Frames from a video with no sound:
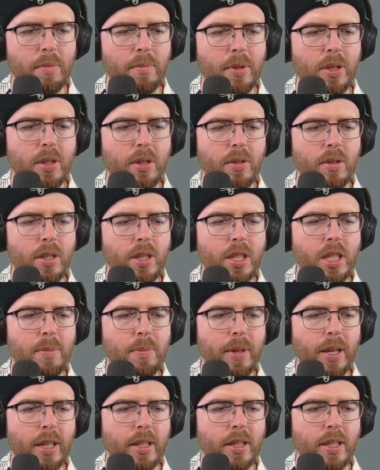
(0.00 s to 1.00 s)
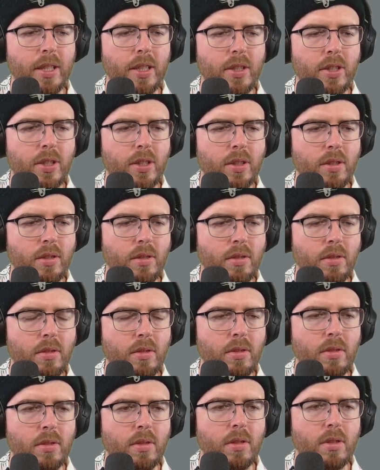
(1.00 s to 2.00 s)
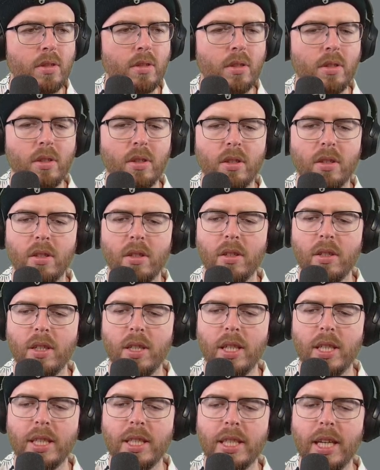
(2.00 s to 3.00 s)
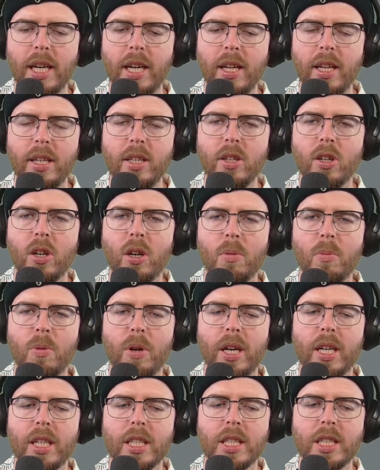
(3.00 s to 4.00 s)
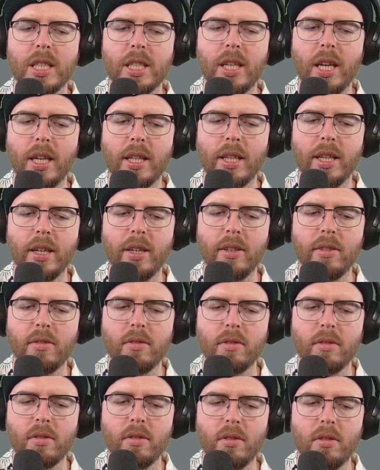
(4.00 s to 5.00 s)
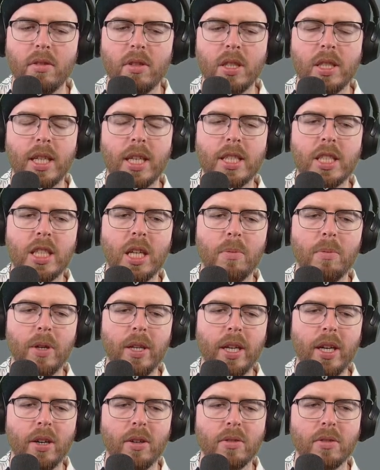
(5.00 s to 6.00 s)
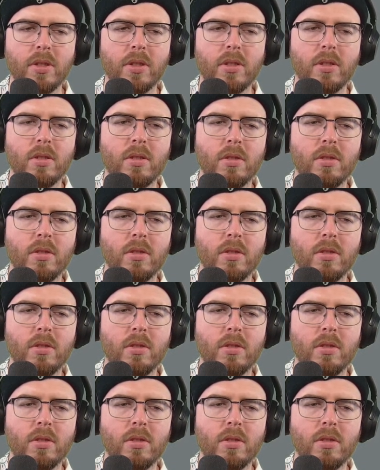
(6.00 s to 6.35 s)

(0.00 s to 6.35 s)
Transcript: curious about this. Is that Leehom Wang singing there? Or is that someone else?